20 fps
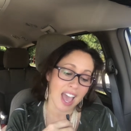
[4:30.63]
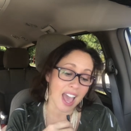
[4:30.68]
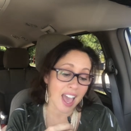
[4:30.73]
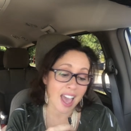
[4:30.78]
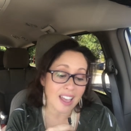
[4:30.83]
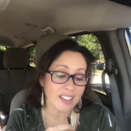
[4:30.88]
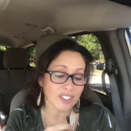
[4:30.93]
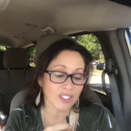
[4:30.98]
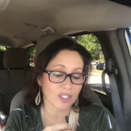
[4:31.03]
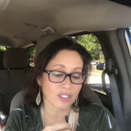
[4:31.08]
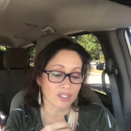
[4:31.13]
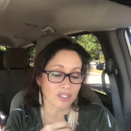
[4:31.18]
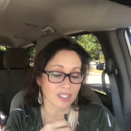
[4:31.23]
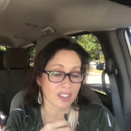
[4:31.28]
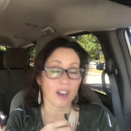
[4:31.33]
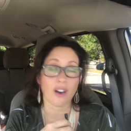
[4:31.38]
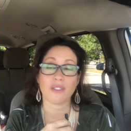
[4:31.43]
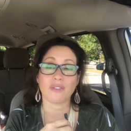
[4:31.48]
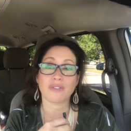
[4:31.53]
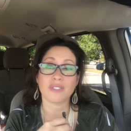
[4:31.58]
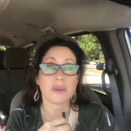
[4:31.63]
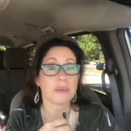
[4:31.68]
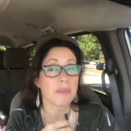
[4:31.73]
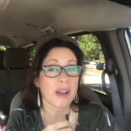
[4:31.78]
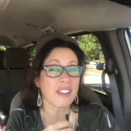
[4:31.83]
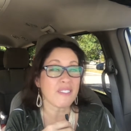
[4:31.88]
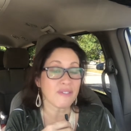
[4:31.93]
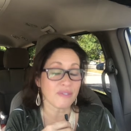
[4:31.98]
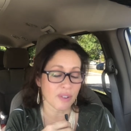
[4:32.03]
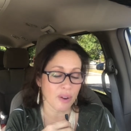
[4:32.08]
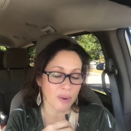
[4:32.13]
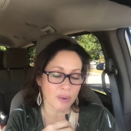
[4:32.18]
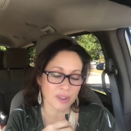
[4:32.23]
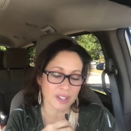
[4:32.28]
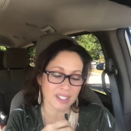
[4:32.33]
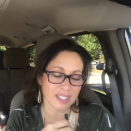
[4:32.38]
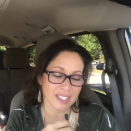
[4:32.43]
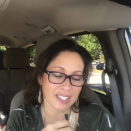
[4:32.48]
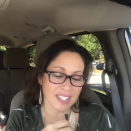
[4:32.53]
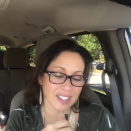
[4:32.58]
Ask yourself Am I
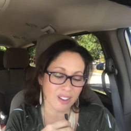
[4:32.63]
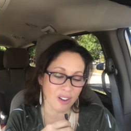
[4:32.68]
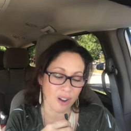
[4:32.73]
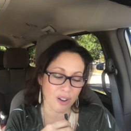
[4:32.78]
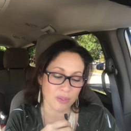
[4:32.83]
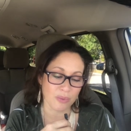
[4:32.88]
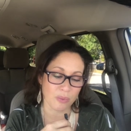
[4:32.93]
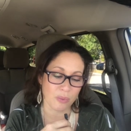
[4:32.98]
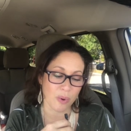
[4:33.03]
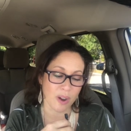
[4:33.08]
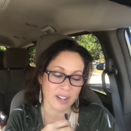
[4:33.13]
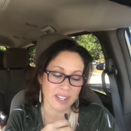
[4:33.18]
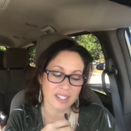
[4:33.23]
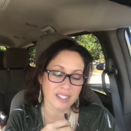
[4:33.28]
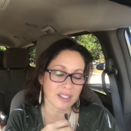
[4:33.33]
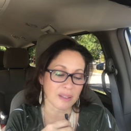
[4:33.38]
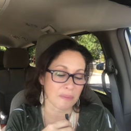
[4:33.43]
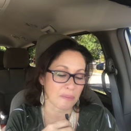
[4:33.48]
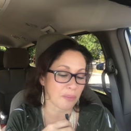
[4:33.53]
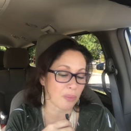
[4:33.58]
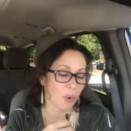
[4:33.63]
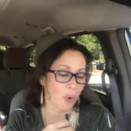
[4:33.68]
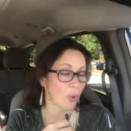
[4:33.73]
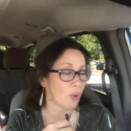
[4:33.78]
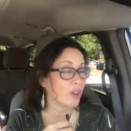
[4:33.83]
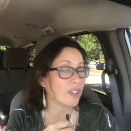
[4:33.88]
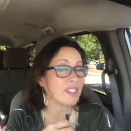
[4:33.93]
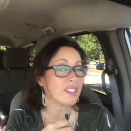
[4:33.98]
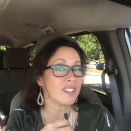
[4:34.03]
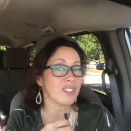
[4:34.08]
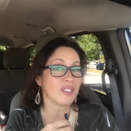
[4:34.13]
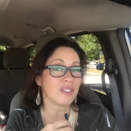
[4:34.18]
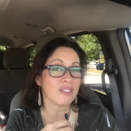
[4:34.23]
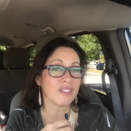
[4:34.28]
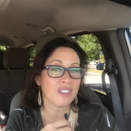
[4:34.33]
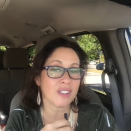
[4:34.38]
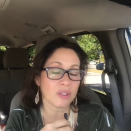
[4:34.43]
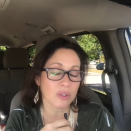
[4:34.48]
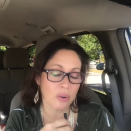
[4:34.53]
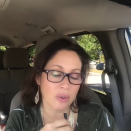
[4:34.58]
focusing on what is important
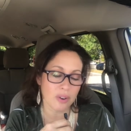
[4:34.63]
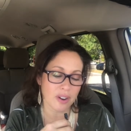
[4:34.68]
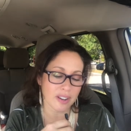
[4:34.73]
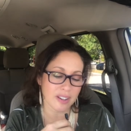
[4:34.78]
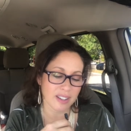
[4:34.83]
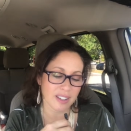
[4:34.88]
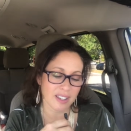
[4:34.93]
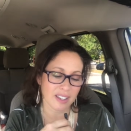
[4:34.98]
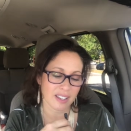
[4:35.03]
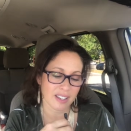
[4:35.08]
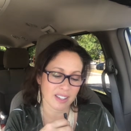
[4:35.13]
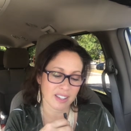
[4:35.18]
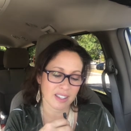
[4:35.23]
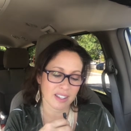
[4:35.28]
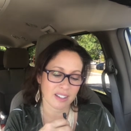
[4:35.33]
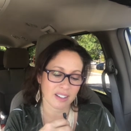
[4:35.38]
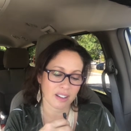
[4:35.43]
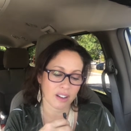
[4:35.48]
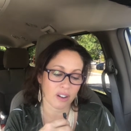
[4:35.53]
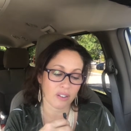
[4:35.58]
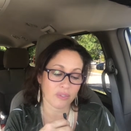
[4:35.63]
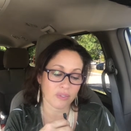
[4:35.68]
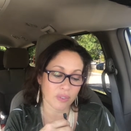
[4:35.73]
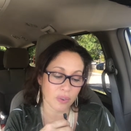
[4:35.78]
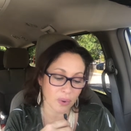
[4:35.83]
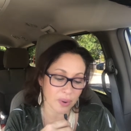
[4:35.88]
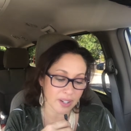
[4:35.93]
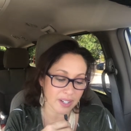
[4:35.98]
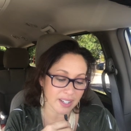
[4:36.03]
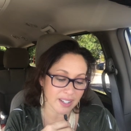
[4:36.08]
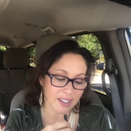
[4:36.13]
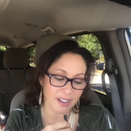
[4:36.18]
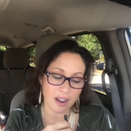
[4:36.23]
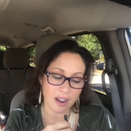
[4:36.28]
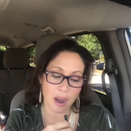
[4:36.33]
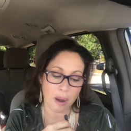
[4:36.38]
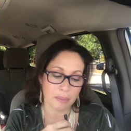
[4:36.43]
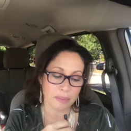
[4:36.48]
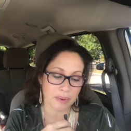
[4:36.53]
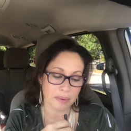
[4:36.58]
to the Lord? avoiding
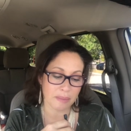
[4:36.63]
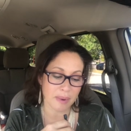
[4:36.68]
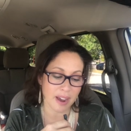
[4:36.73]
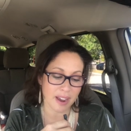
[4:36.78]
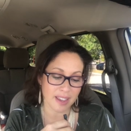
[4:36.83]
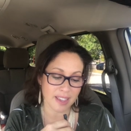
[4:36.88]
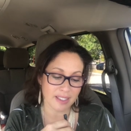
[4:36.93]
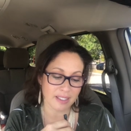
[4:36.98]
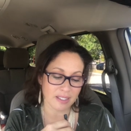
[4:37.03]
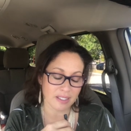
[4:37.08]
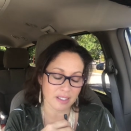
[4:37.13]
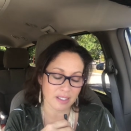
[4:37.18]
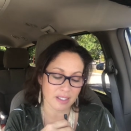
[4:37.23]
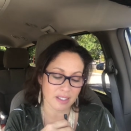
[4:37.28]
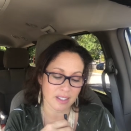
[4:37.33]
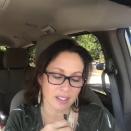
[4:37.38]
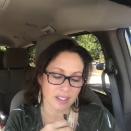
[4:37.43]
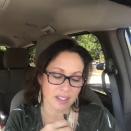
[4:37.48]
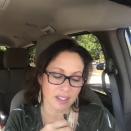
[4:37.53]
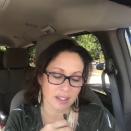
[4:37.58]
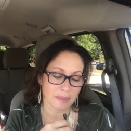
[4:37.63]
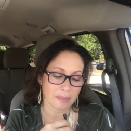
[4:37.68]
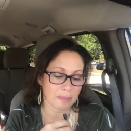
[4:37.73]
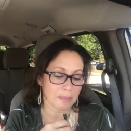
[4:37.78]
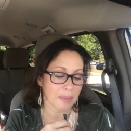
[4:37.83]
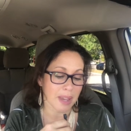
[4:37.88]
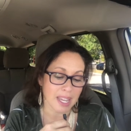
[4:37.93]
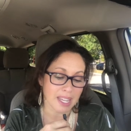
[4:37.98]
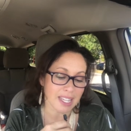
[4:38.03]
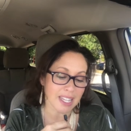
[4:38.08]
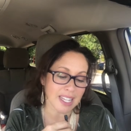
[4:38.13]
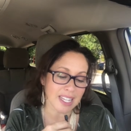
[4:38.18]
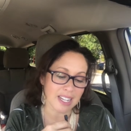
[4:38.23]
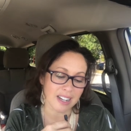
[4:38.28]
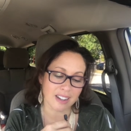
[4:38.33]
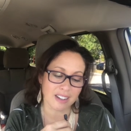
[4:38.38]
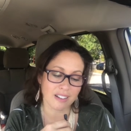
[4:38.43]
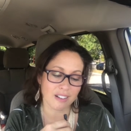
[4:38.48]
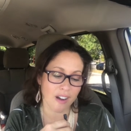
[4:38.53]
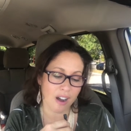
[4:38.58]
compromise, making
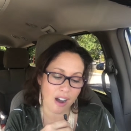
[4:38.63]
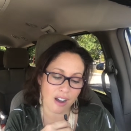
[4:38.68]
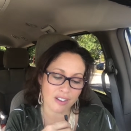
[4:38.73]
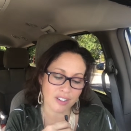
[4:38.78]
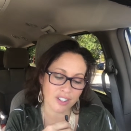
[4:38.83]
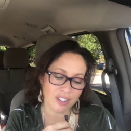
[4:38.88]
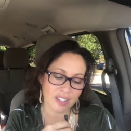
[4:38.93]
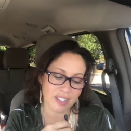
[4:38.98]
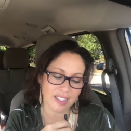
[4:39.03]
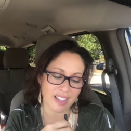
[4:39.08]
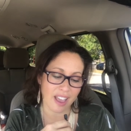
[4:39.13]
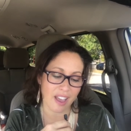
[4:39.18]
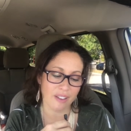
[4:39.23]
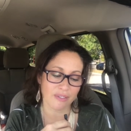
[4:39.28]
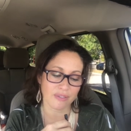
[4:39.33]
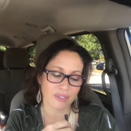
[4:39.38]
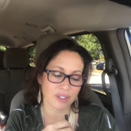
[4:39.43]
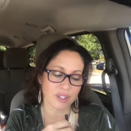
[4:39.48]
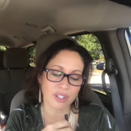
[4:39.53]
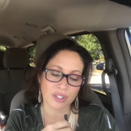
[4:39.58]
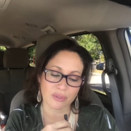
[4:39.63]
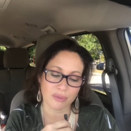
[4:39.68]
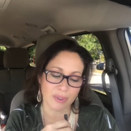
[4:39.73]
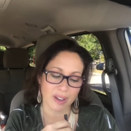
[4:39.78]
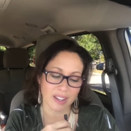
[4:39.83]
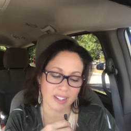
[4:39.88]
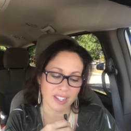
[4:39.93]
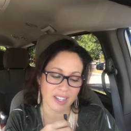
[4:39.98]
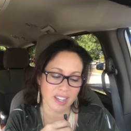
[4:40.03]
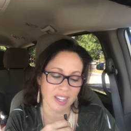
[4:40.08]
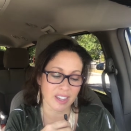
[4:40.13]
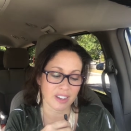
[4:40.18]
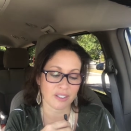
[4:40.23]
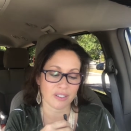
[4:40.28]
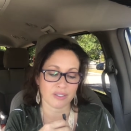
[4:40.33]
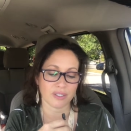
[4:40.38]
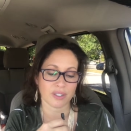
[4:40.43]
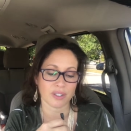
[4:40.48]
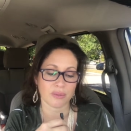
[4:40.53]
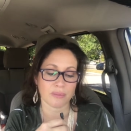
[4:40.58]
a conscious effort to
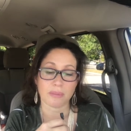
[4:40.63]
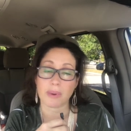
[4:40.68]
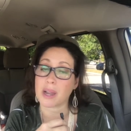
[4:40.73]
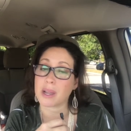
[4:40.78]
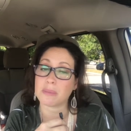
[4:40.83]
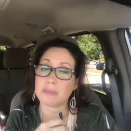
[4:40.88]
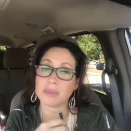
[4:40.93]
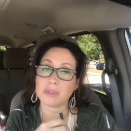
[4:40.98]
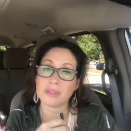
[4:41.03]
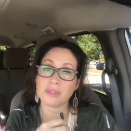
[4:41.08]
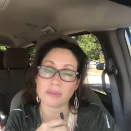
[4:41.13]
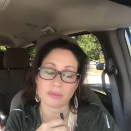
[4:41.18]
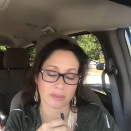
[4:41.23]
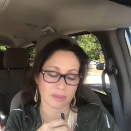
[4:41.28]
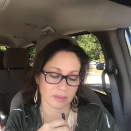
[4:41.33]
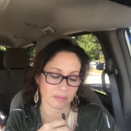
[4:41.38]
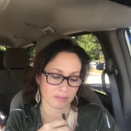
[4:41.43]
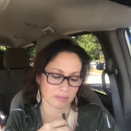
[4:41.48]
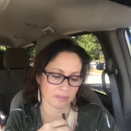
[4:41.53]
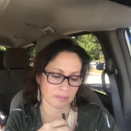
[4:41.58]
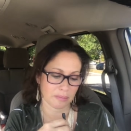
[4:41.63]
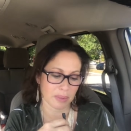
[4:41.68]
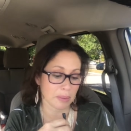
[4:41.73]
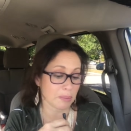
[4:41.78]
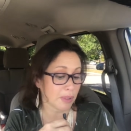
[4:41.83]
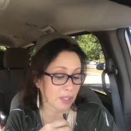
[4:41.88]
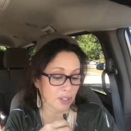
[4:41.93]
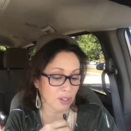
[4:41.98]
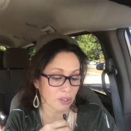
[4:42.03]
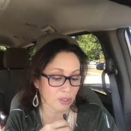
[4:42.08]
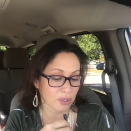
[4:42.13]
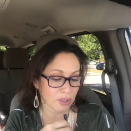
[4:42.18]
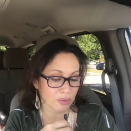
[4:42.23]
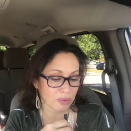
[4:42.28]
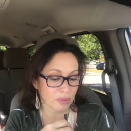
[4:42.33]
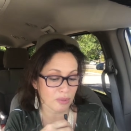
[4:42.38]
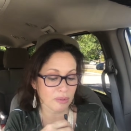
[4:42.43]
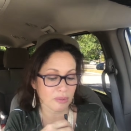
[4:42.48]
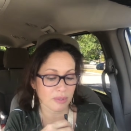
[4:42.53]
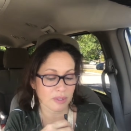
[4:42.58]
adhere to Bible, biblical
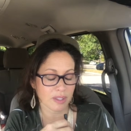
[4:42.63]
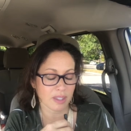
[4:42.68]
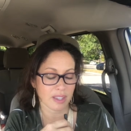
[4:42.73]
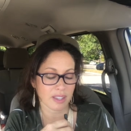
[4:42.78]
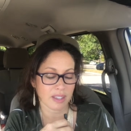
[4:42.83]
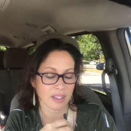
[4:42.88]
truth,